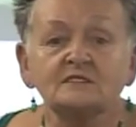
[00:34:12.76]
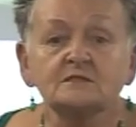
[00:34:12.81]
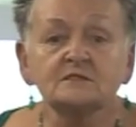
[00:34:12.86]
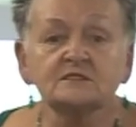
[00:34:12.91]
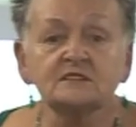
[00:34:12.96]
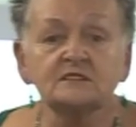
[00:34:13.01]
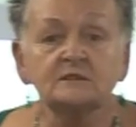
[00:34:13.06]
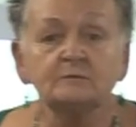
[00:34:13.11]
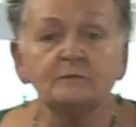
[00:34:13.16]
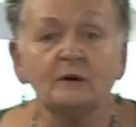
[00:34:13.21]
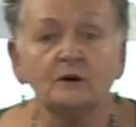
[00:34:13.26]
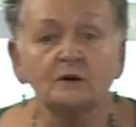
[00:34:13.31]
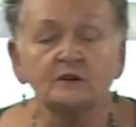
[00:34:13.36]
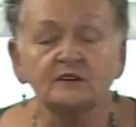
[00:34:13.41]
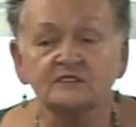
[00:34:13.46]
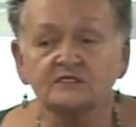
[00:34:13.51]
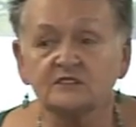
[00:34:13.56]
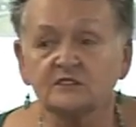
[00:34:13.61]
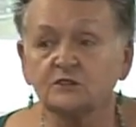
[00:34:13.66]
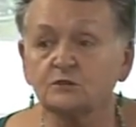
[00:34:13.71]
muscles in the
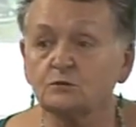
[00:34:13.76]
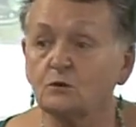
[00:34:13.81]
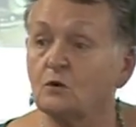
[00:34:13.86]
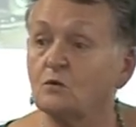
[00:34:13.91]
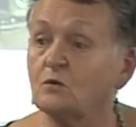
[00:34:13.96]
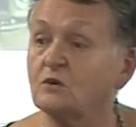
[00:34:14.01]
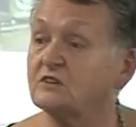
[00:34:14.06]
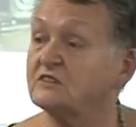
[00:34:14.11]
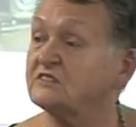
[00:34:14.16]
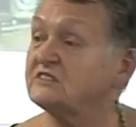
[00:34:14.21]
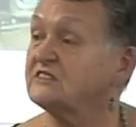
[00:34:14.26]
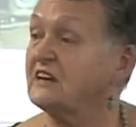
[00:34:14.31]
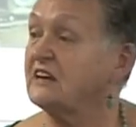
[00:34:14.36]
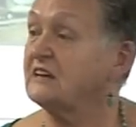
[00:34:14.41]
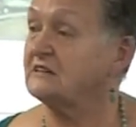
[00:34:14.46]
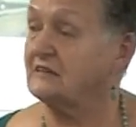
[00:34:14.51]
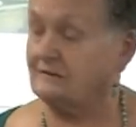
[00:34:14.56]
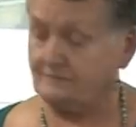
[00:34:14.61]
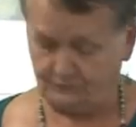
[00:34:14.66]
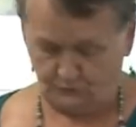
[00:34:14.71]
body. So do you all want to
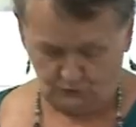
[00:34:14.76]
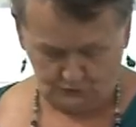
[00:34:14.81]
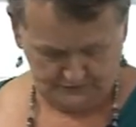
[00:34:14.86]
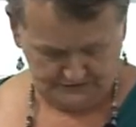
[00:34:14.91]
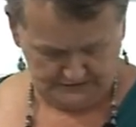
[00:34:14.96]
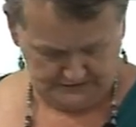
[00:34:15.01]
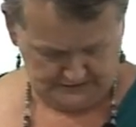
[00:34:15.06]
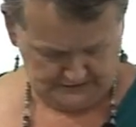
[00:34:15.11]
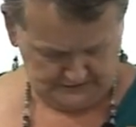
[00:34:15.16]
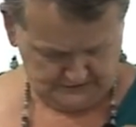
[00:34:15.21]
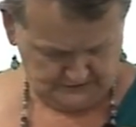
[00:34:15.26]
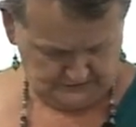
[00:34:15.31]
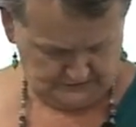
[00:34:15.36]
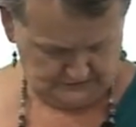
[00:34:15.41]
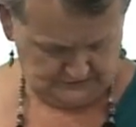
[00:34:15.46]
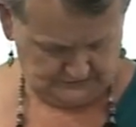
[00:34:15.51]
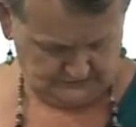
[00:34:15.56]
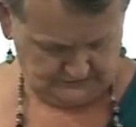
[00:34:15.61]
stand up for me now?